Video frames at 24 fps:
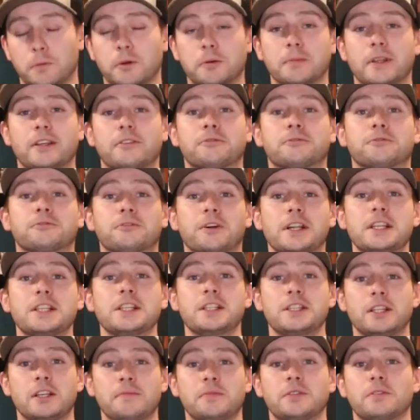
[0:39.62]
We're gonna make French
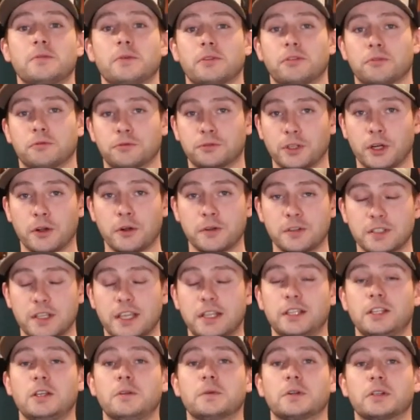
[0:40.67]
dips with the roast
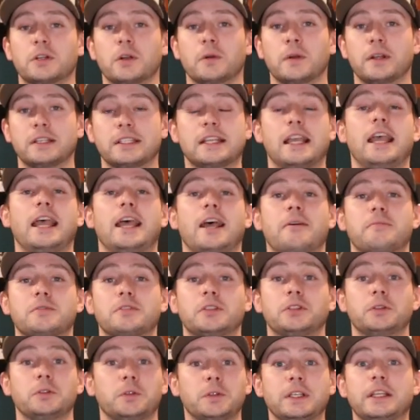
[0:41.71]
and you are going to
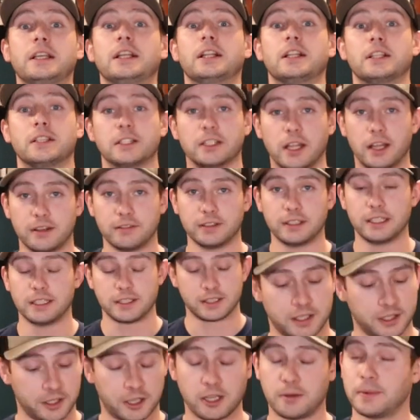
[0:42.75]
absolutely love it. It's
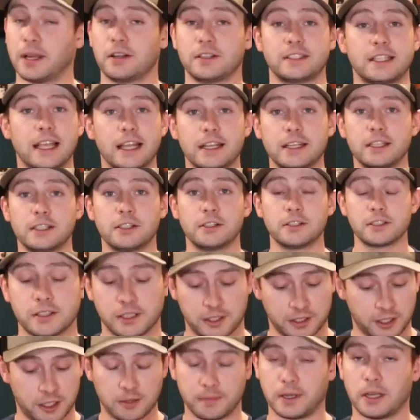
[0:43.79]
gonna come out tender, it's
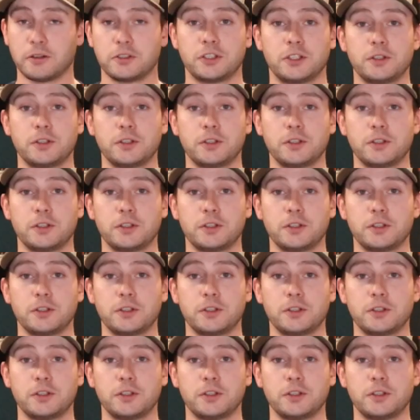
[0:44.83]
gonna come out